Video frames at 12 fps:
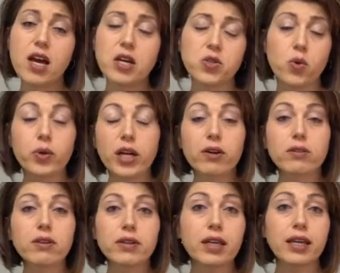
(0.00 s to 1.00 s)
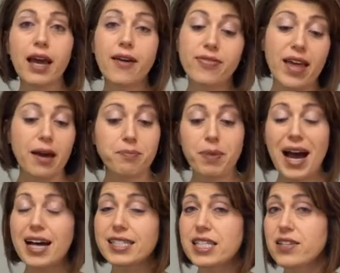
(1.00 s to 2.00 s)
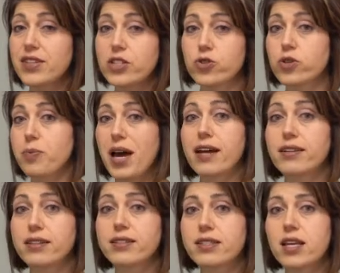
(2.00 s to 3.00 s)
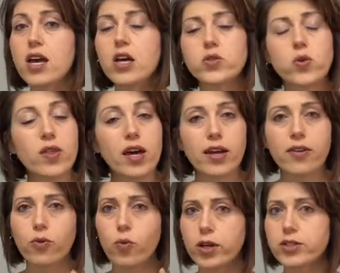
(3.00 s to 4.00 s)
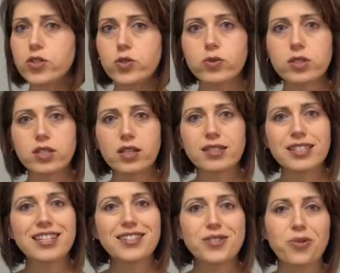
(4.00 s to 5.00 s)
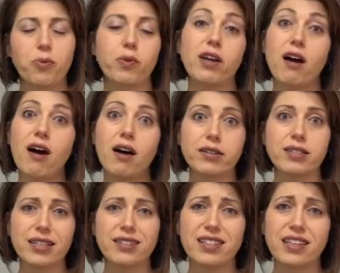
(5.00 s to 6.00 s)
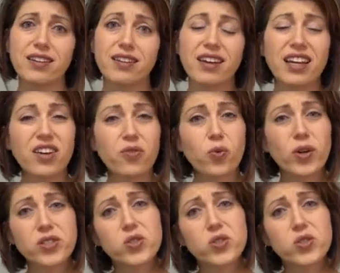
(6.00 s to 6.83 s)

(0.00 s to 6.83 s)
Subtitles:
So we are looking at that positive interdependence so that if one student succeeds, we all succeed. And if one